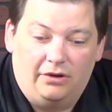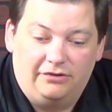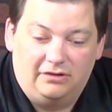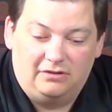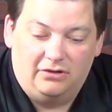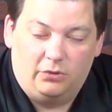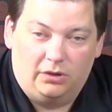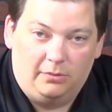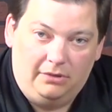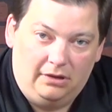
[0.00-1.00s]
This is another
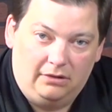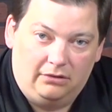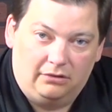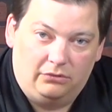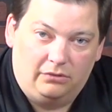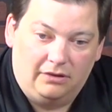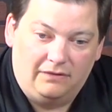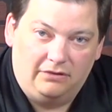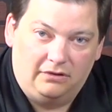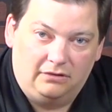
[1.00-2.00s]
Wikipedia article where I
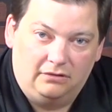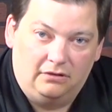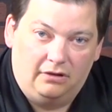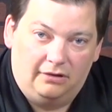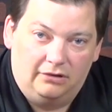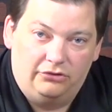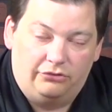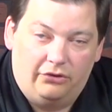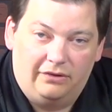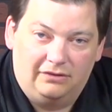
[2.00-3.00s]
found the good
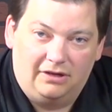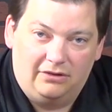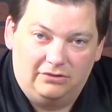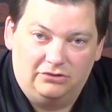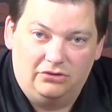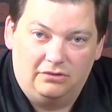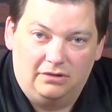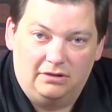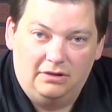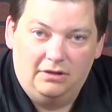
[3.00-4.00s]
drawings, and I'll just show you